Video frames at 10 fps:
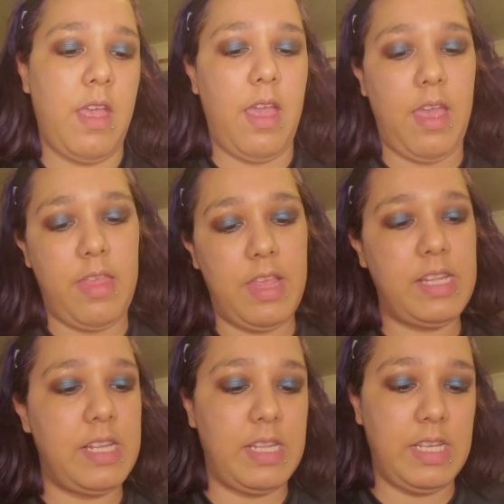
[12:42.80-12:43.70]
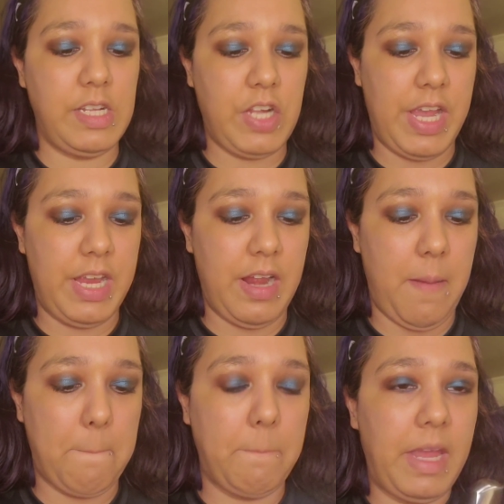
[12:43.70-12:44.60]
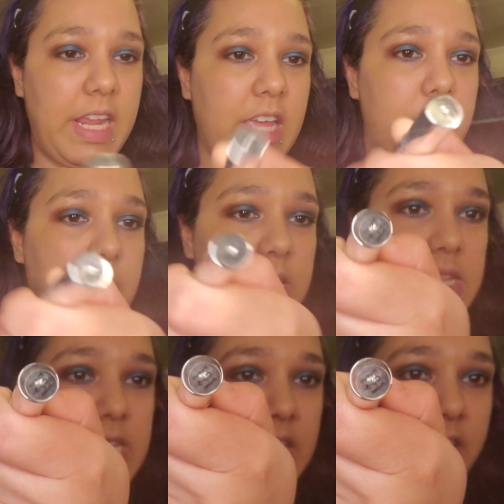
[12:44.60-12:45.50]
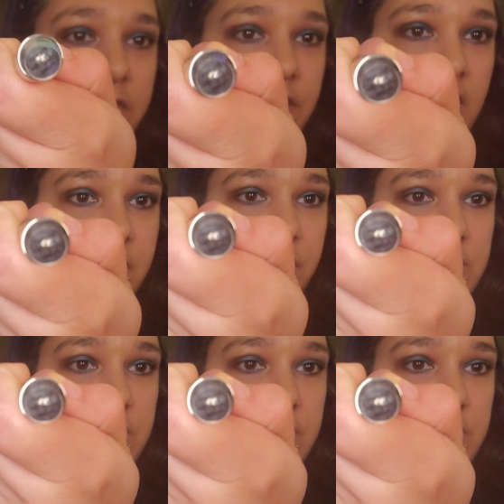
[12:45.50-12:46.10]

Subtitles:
And this is the shade Medium C5 through